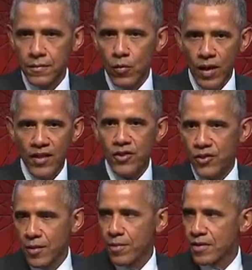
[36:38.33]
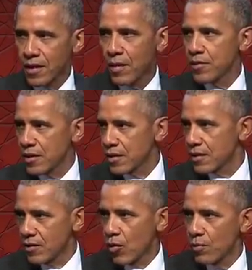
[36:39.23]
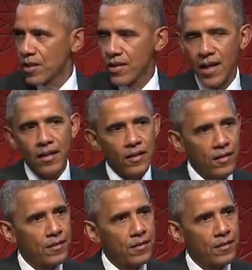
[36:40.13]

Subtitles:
the relationship is clumsy or mishandled.